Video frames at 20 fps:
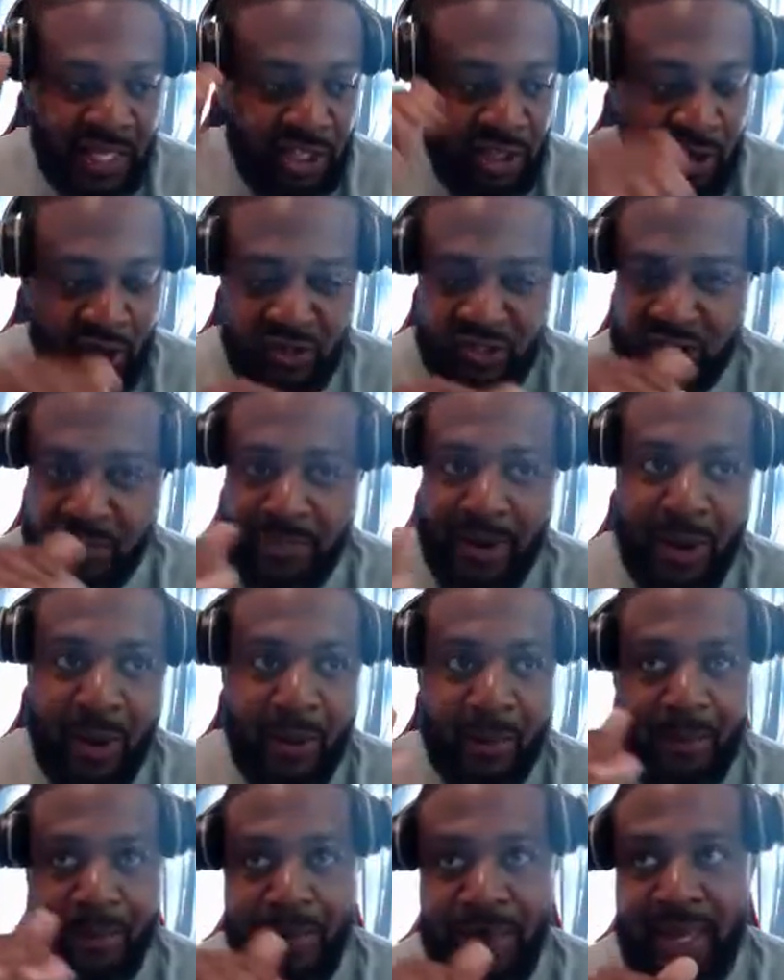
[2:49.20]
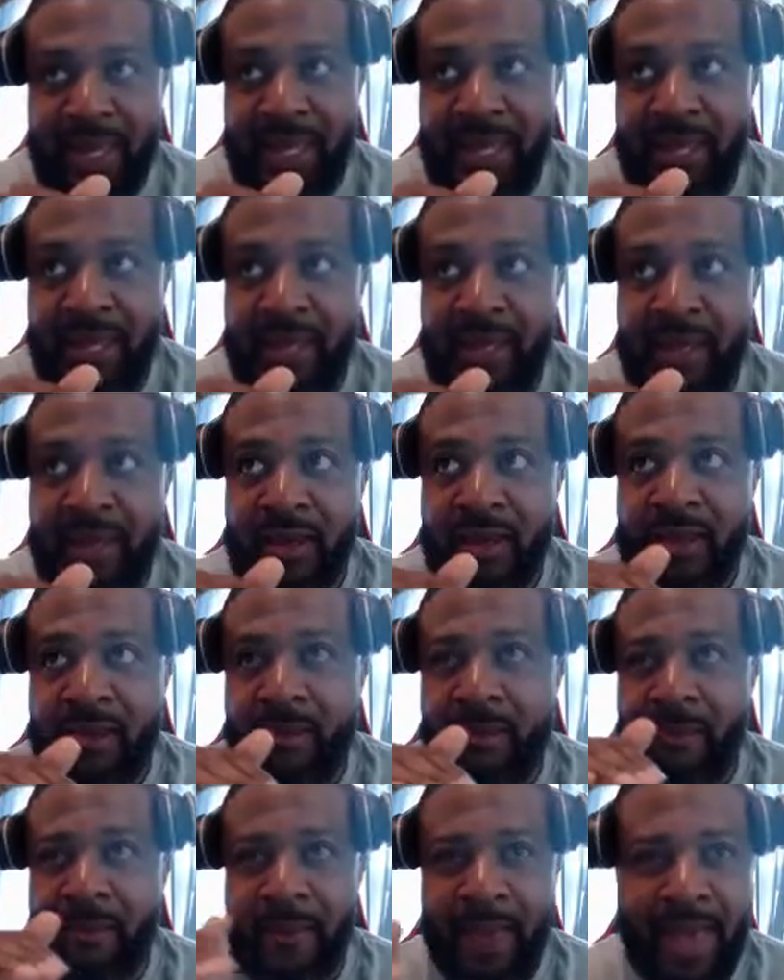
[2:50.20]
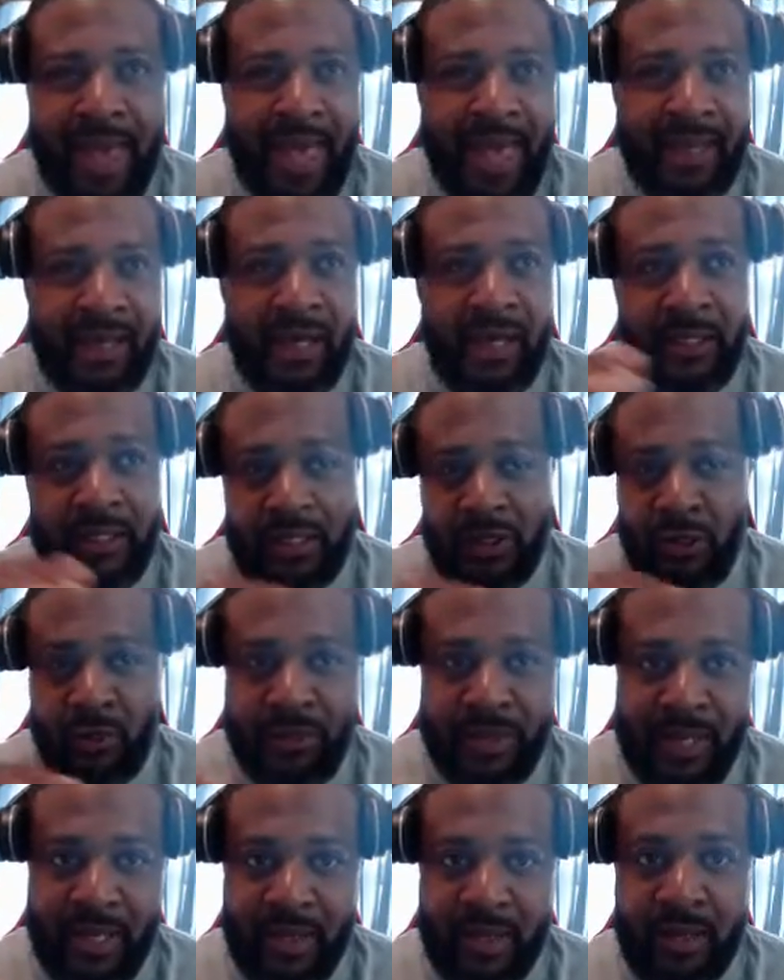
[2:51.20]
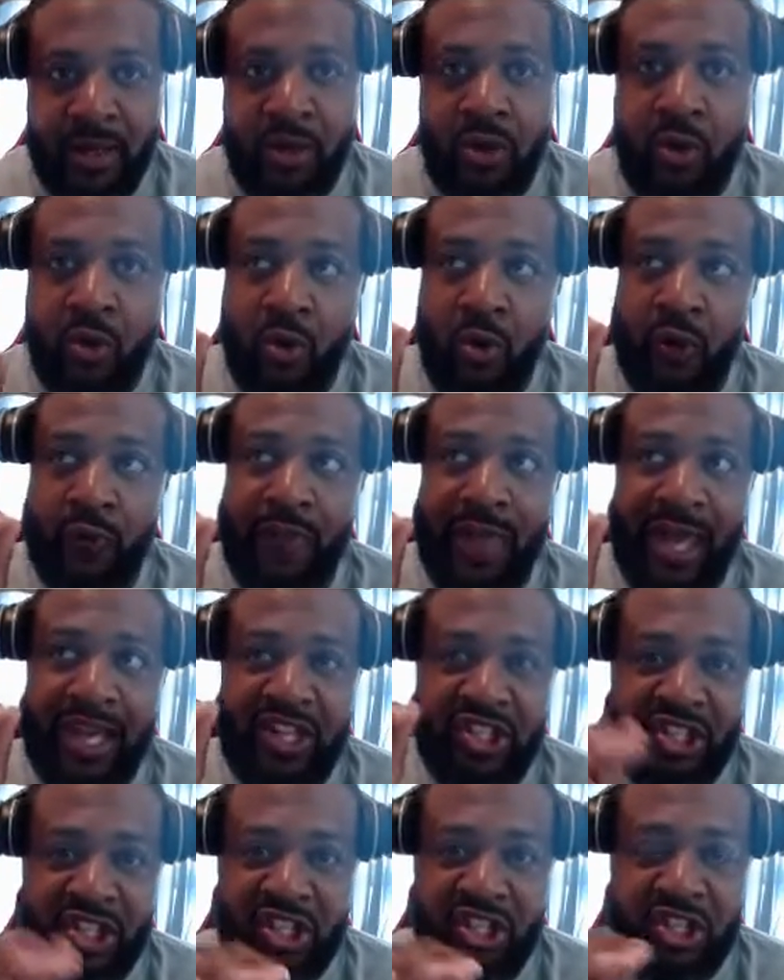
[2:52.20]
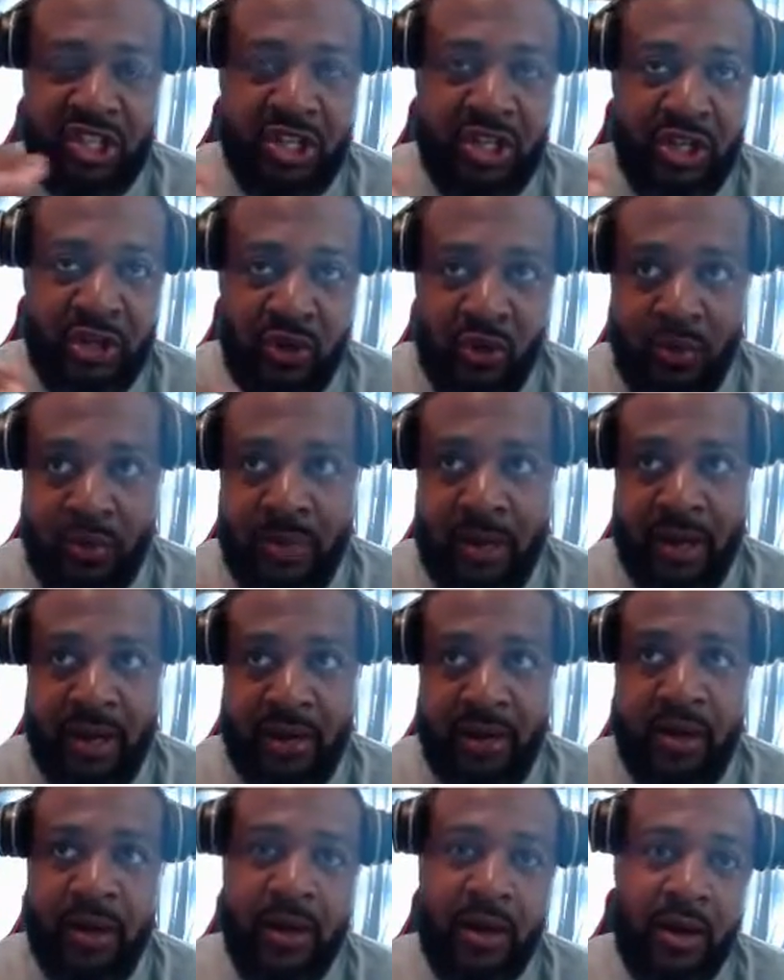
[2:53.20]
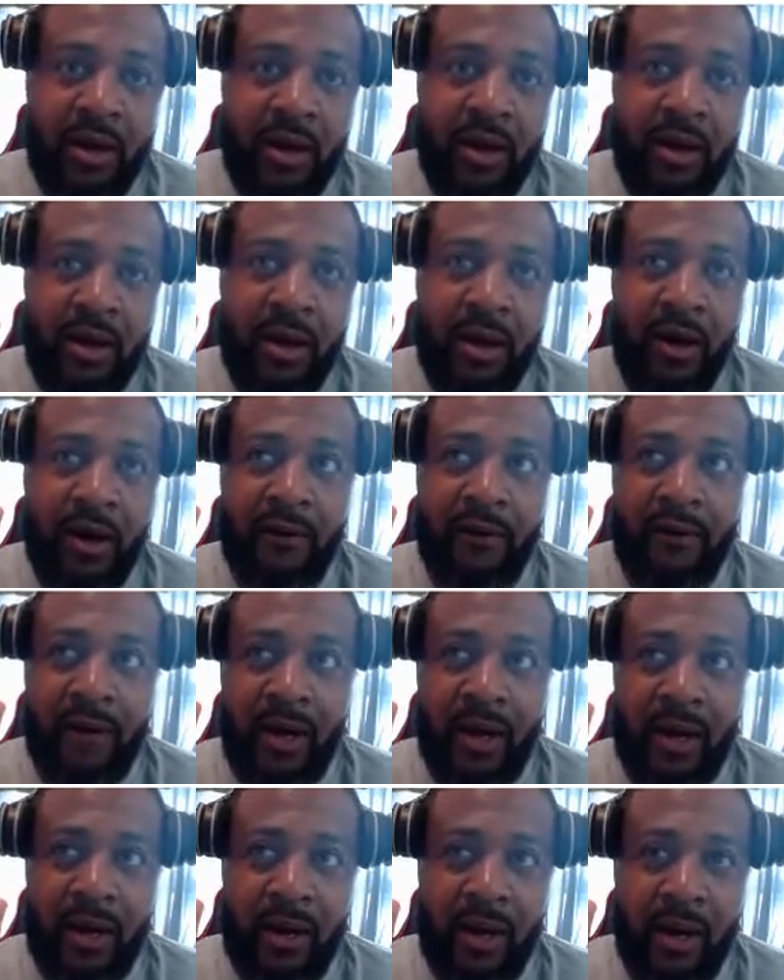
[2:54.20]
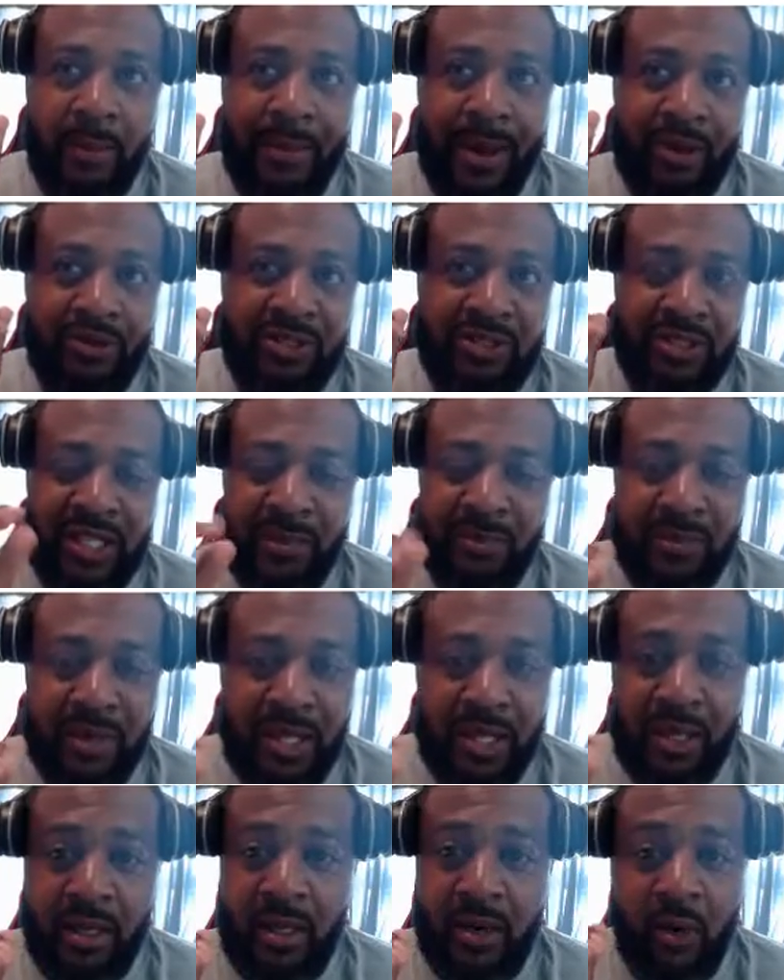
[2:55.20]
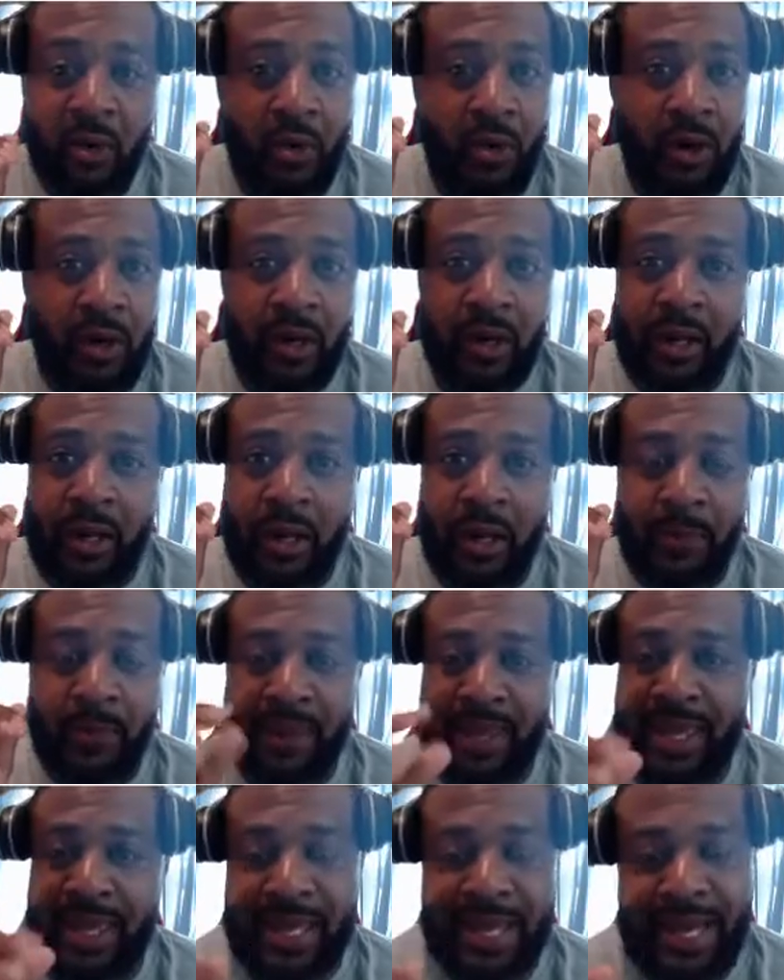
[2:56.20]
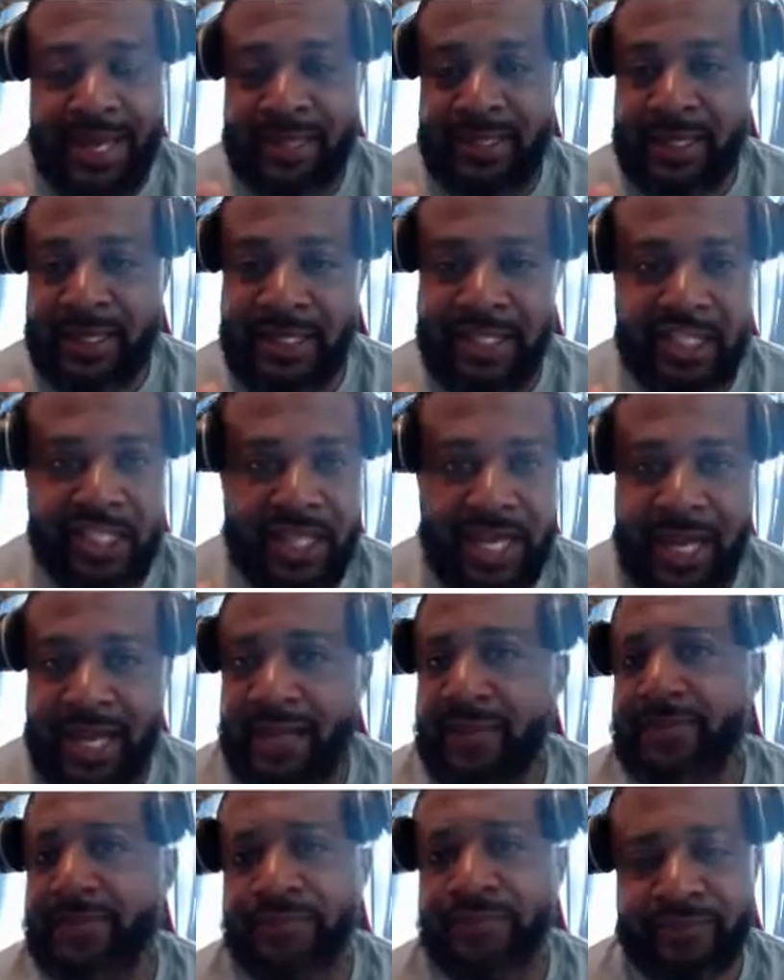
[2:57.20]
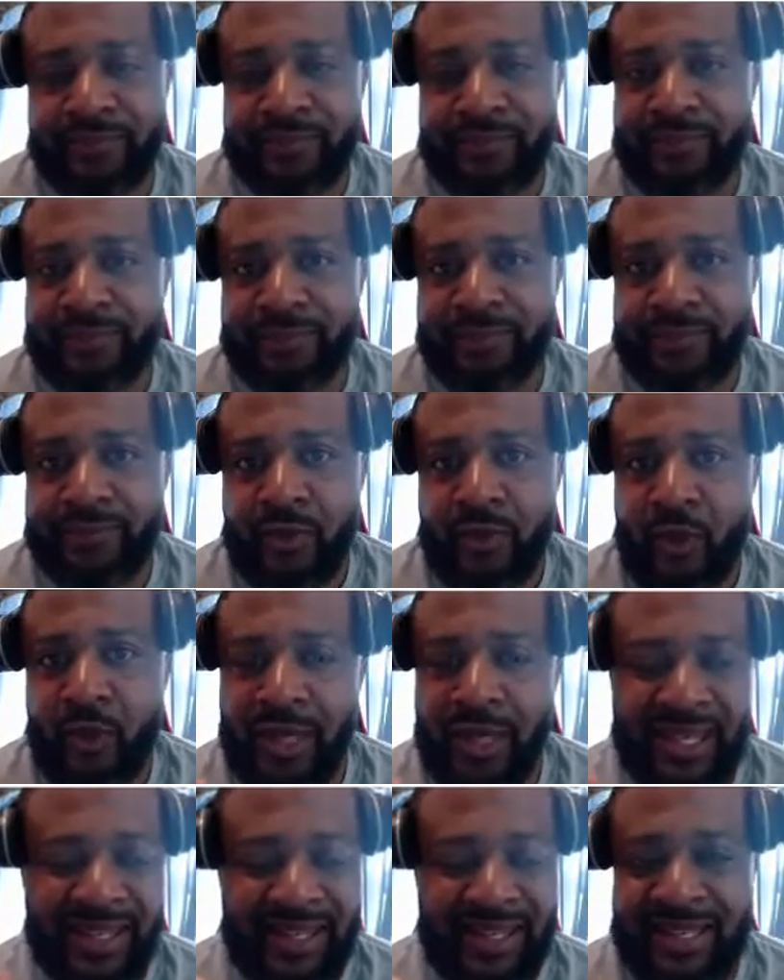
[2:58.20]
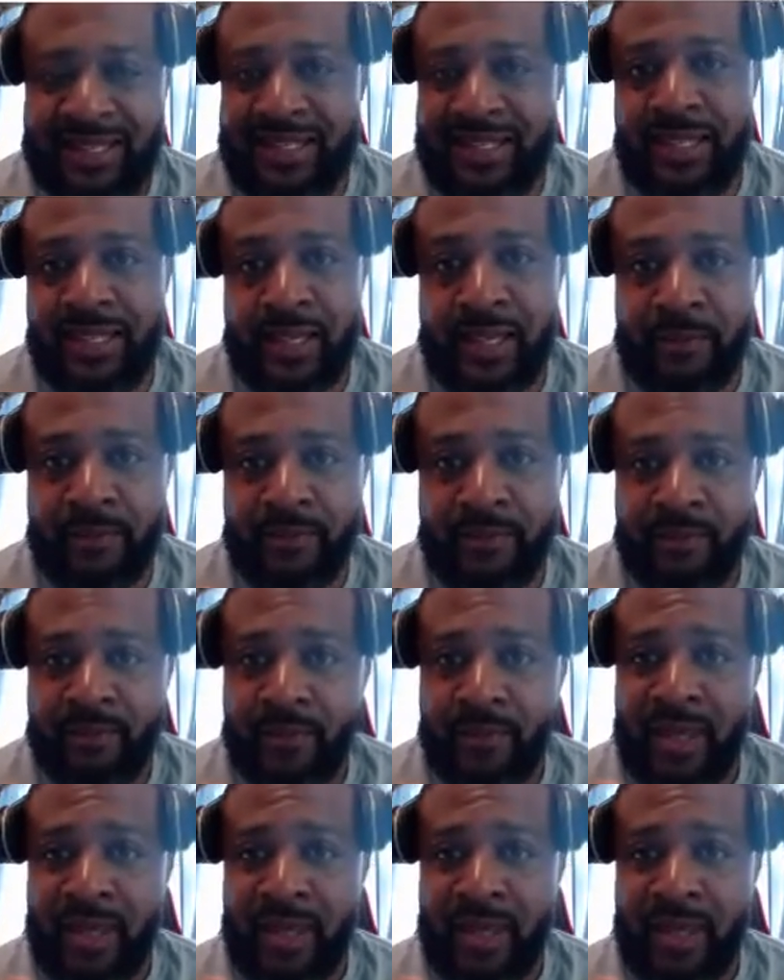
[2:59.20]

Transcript: He talks about being mad a little bit or that she should have knew better of uh, about sleeping or uh, being on Diddy's yacht and kissing him.